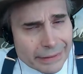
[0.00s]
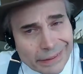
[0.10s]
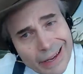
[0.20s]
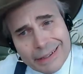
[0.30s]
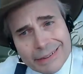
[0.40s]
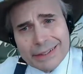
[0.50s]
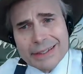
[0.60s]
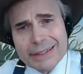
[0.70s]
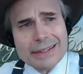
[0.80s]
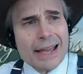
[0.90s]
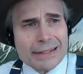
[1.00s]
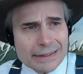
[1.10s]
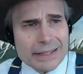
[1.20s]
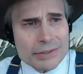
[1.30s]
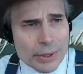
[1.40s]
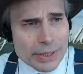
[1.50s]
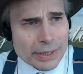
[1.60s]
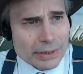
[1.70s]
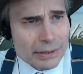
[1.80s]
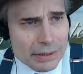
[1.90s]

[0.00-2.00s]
I actually enjoyed it,